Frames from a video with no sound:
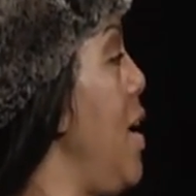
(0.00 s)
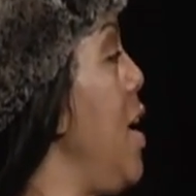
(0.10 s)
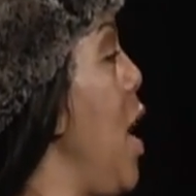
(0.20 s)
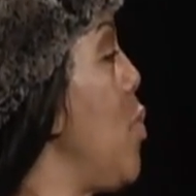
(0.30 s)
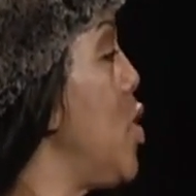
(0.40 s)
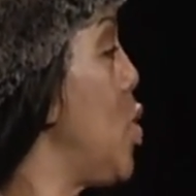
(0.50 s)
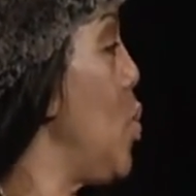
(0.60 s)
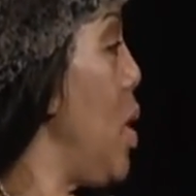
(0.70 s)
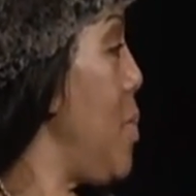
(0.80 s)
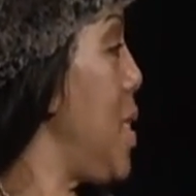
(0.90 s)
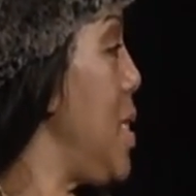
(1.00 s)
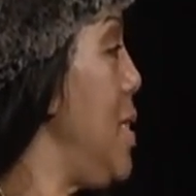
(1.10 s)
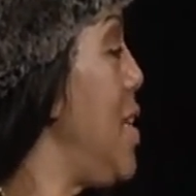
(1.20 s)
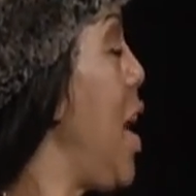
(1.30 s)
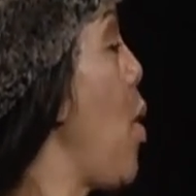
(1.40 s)
And then they was two
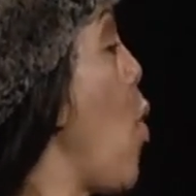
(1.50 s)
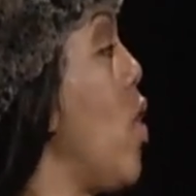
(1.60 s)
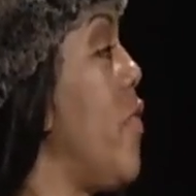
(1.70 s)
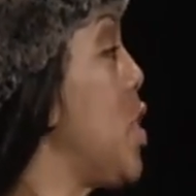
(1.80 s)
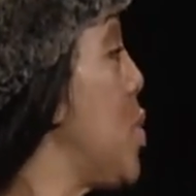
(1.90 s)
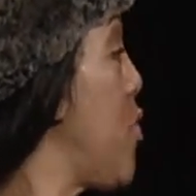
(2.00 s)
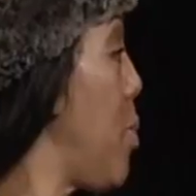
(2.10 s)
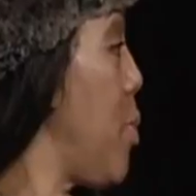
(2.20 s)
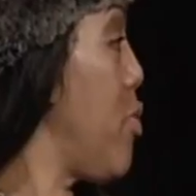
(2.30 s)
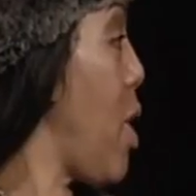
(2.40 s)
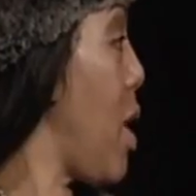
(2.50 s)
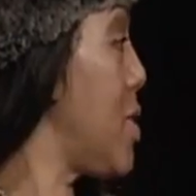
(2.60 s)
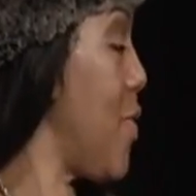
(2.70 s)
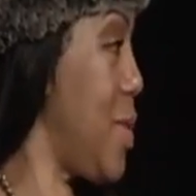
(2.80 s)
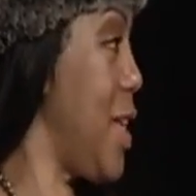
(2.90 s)
MCs, and all of us was from the
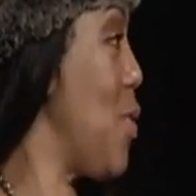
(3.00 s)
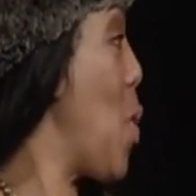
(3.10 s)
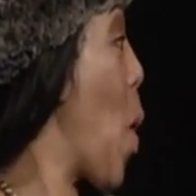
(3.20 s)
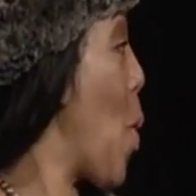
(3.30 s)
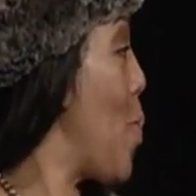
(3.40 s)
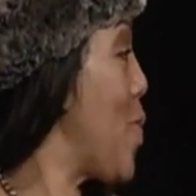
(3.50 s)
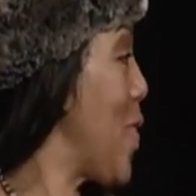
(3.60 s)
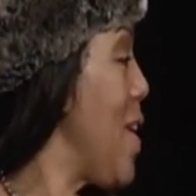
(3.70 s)
Bronx, from single homes.